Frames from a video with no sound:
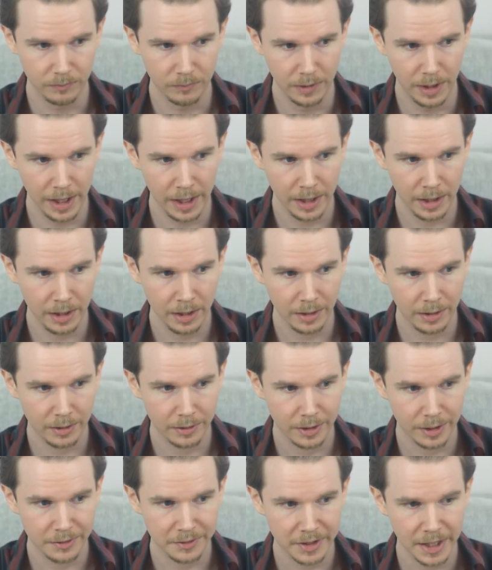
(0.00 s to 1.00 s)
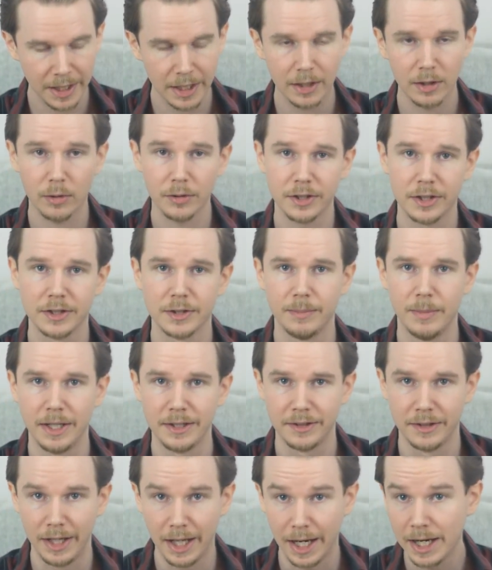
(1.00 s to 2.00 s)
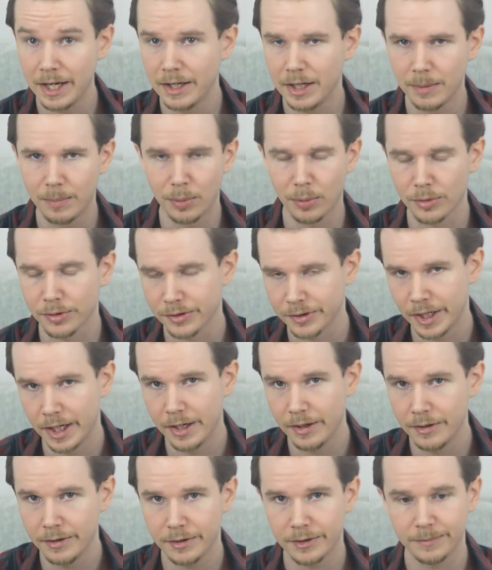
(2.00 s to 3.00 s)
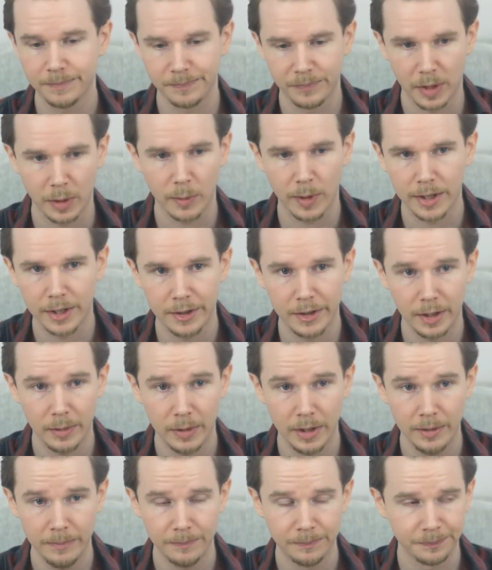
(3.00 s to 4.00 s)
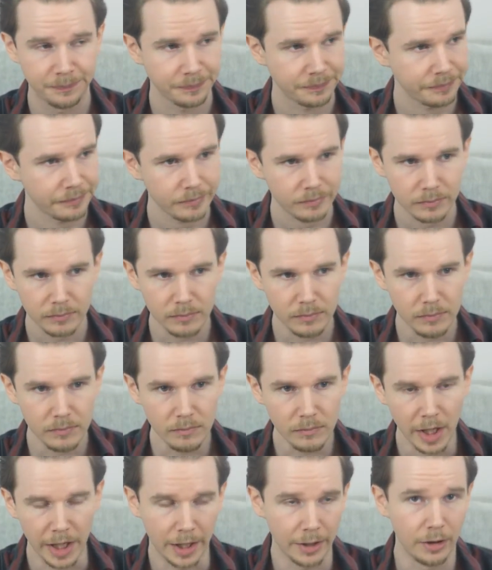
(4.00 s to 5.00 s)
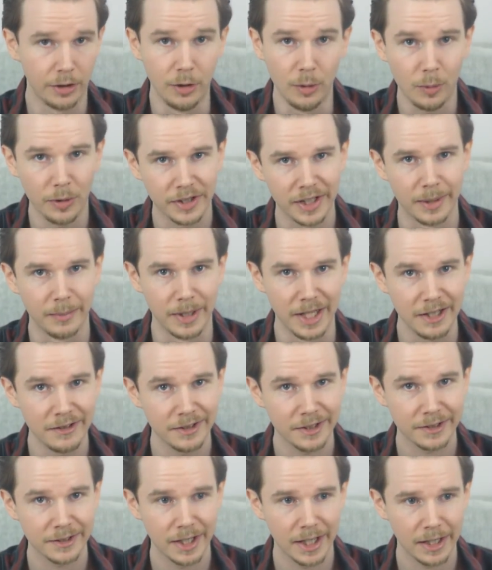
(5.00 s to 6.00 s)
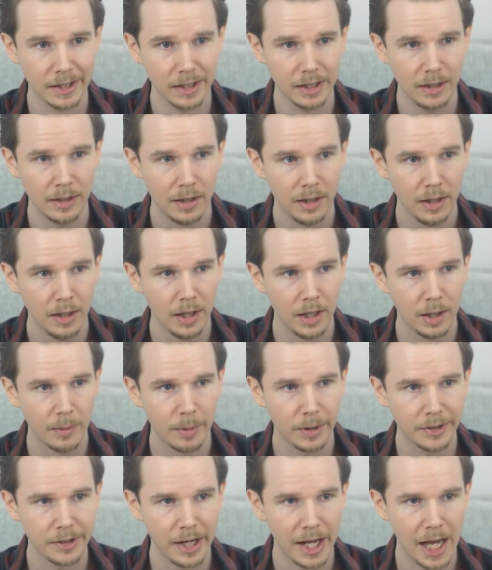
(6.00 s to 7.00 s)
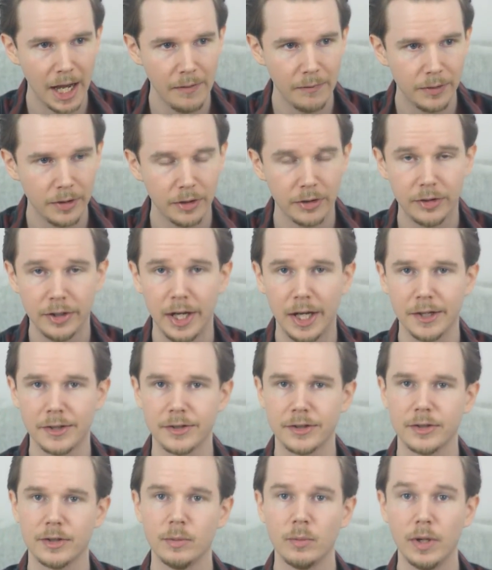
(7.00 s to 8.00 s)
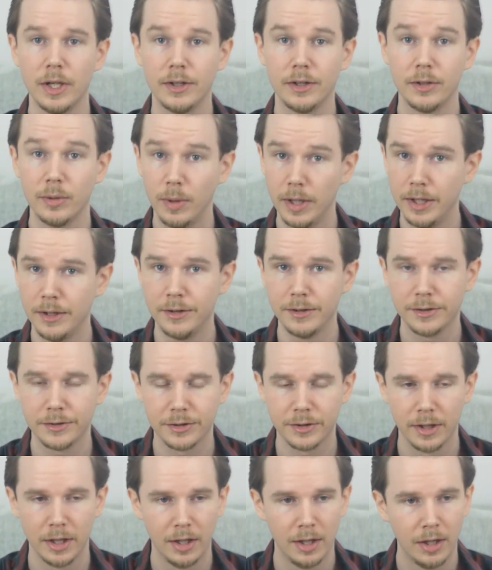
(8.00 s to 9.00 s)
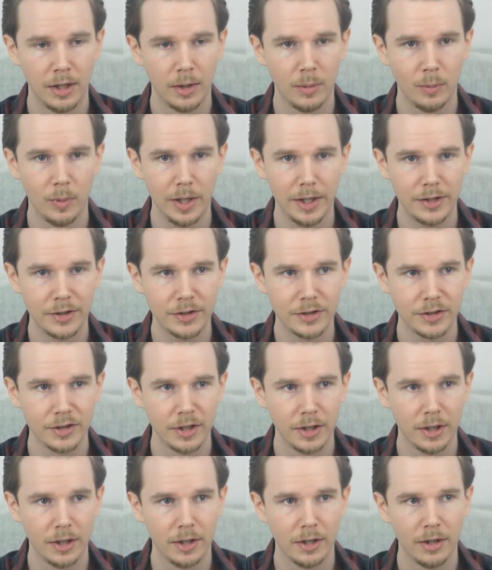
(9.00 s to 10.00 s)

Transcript: They say that autism is 90% hereditary. I don't know what that means exactly, but they have done tests with twins, which